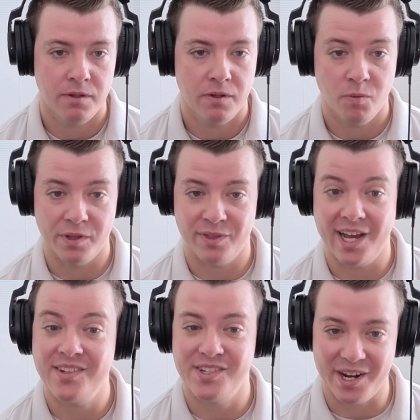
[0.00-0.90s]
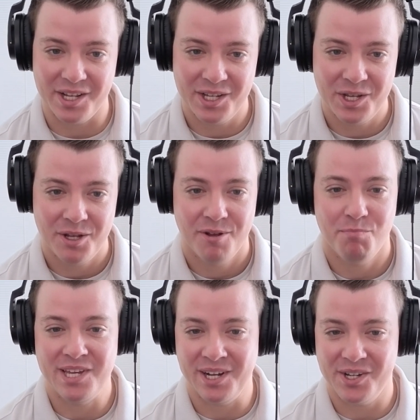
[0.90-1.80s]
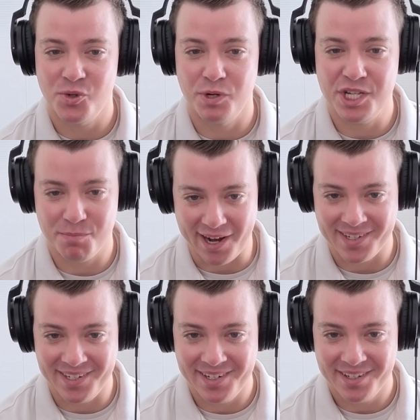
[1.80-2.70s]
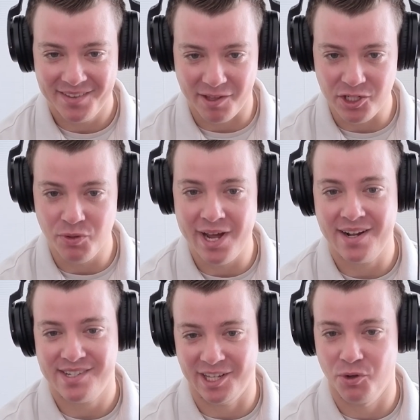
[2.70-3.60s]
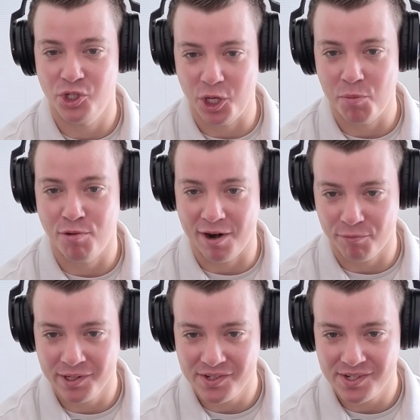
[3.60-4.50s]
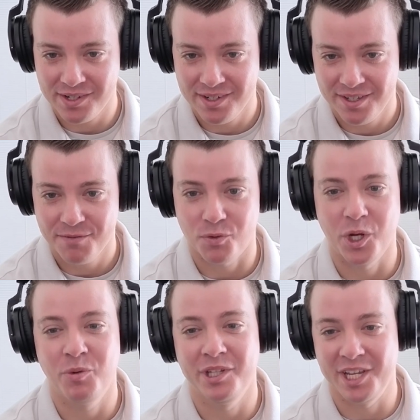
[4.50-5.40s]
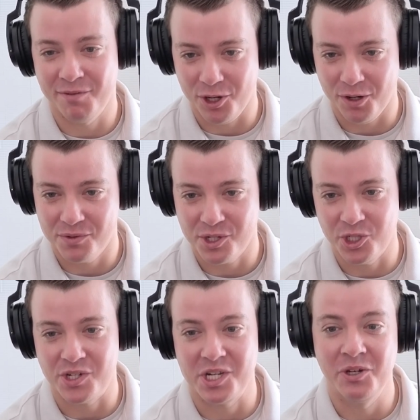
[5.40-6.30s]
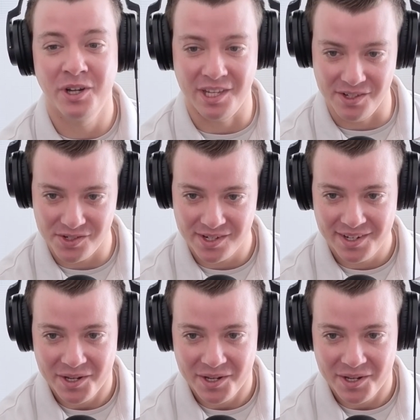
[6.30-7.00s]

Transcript: With that said, because respecting the do not sell or share preference frequently involves adjusting cookies,